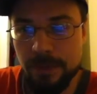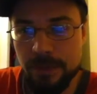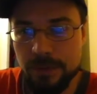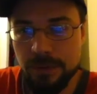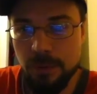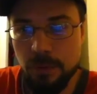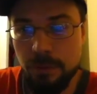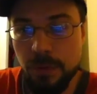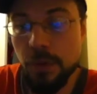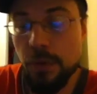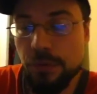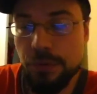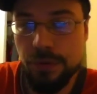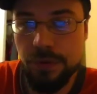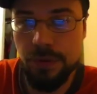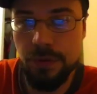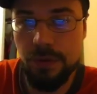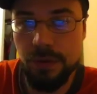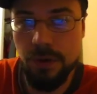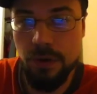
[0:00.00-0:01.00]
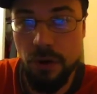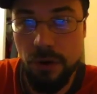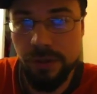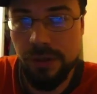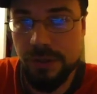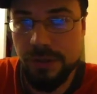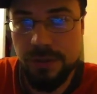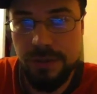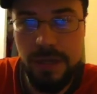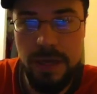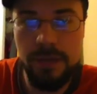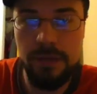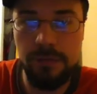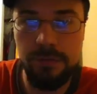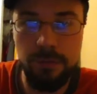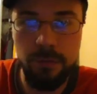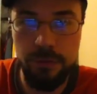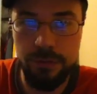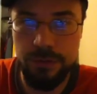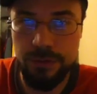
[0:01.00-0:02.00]
So both Guardians and
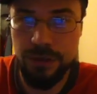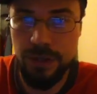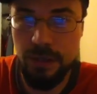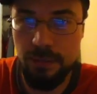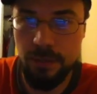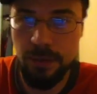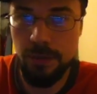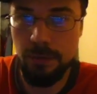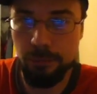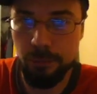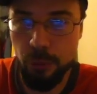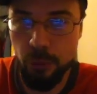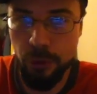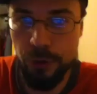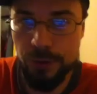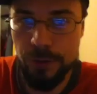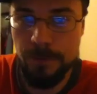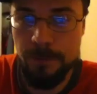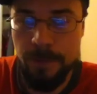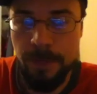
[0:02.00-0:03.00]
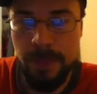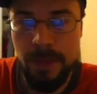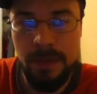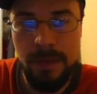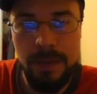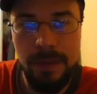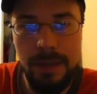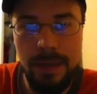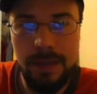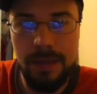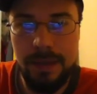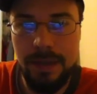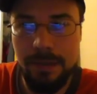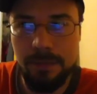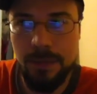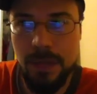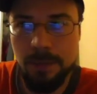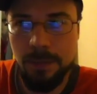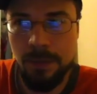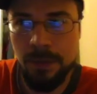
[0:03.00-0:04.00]
Enforcers can be deployed, and
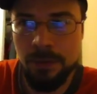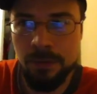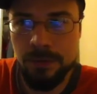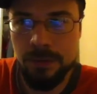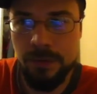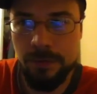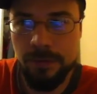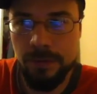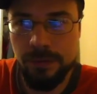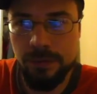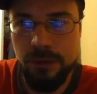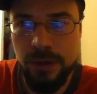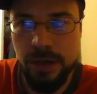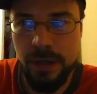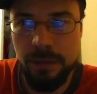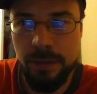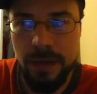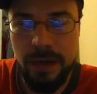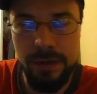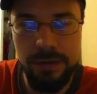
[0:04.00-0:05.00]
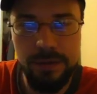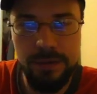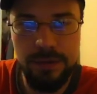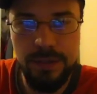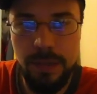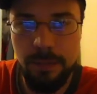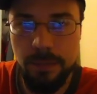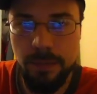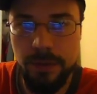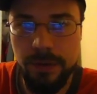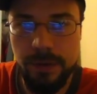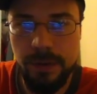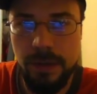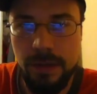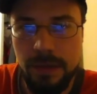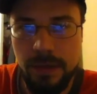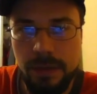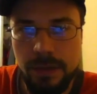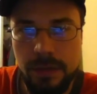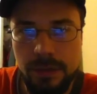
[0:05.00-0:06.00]
I'm keeping those different training paths separate
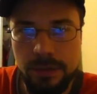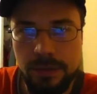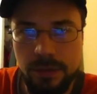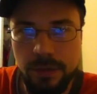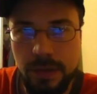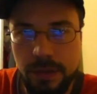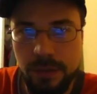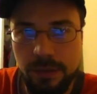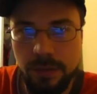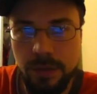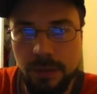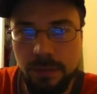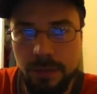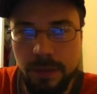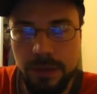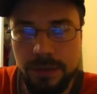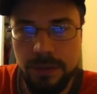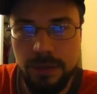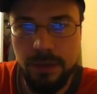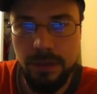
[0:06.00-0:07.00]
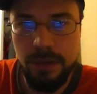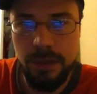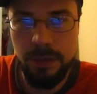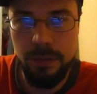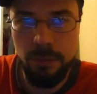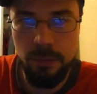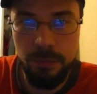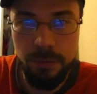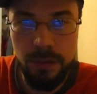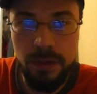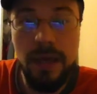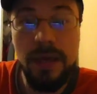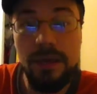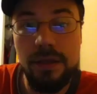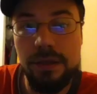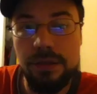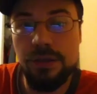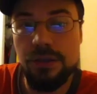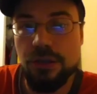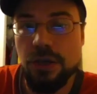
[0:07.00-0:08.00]
so that you can basically, it will be like
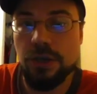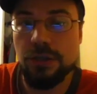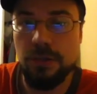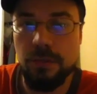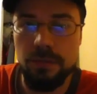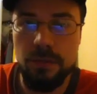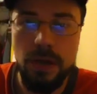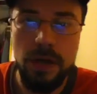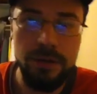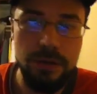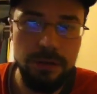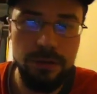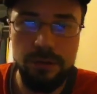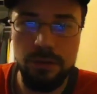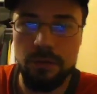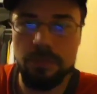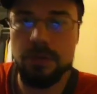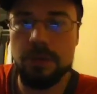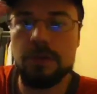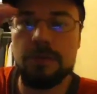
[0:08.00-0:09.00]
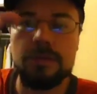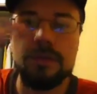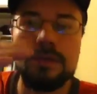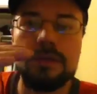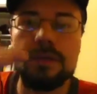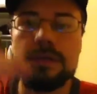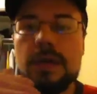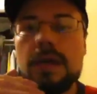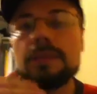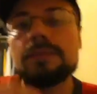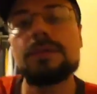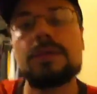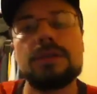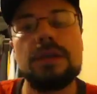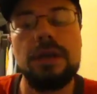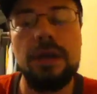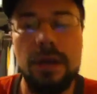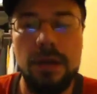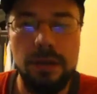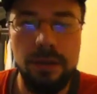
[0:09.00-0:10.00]
the initiation process. There will be different
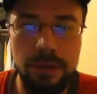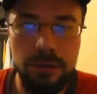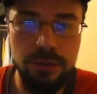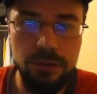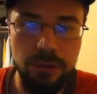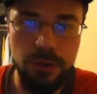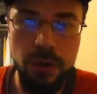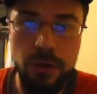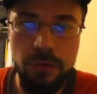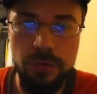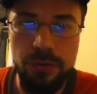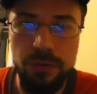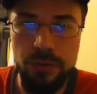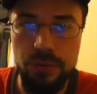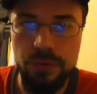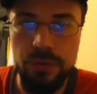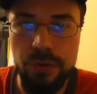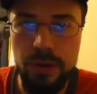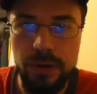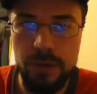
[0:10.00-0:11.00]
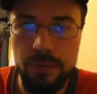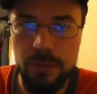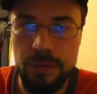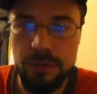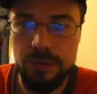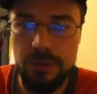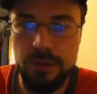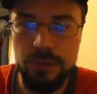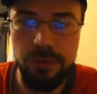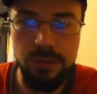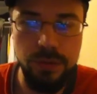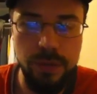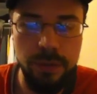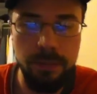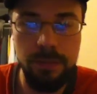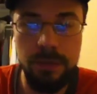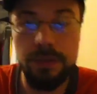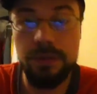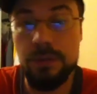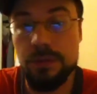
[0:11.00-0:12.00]
steps that you go through, and once you
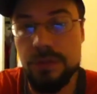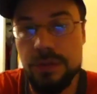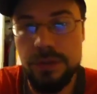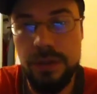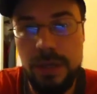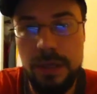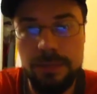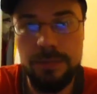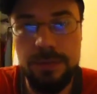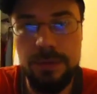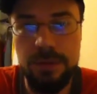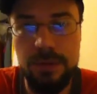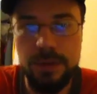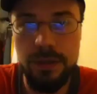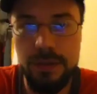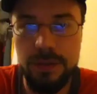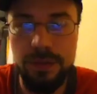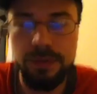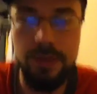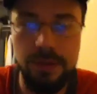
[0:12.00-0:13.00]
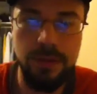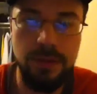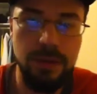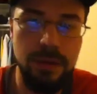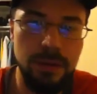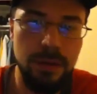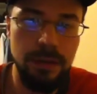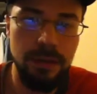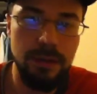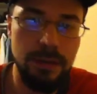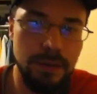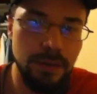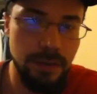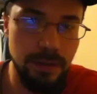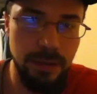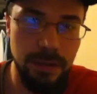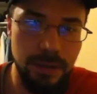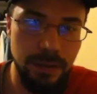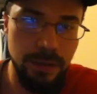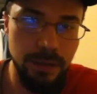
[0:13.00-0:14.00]
complete those steps, you can either
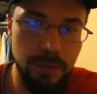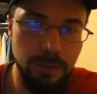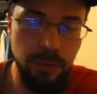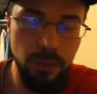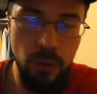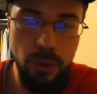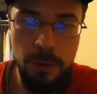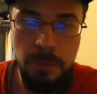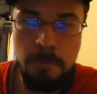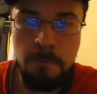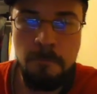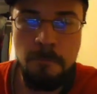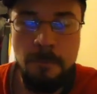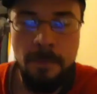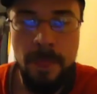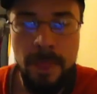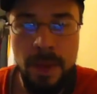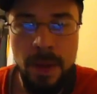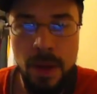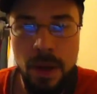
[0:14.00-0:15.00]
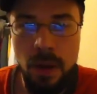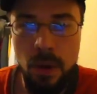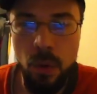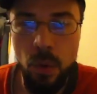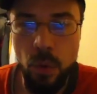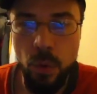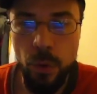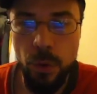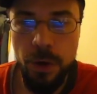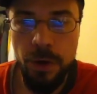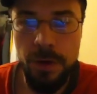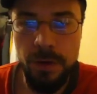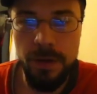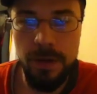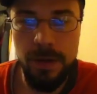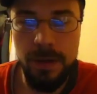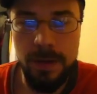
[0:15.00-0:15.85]
deploy or